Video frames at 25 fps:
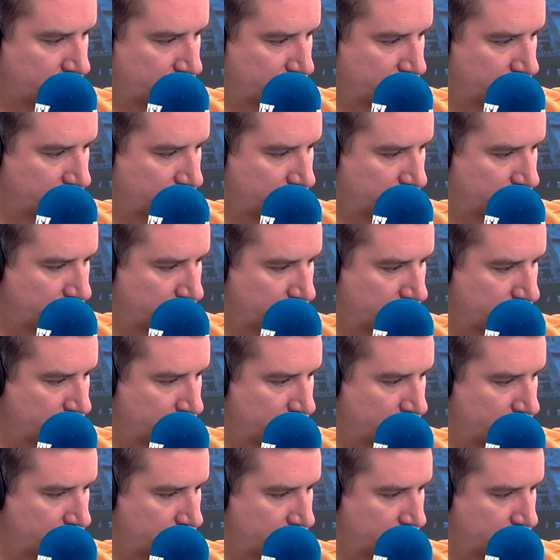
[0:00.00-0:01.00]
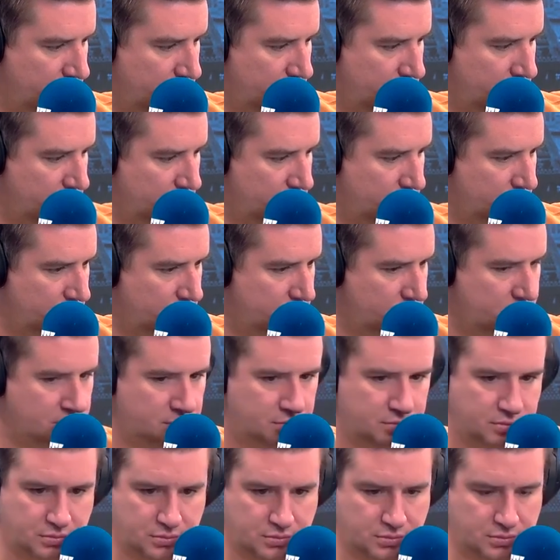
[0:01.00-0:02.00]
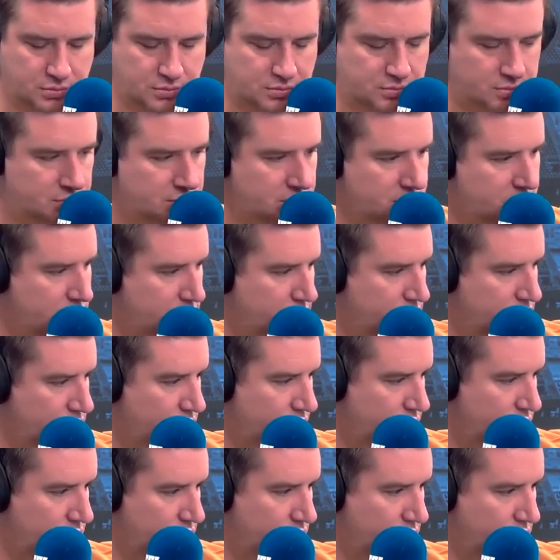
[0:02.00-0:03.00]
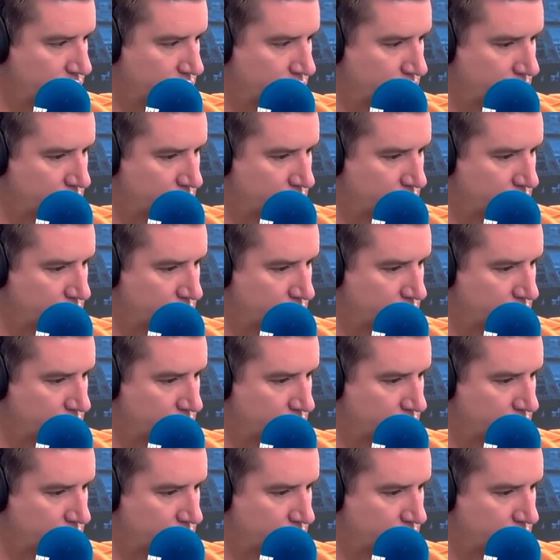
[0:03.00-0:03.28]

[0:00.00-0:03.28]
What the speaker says: The person shown says nothing.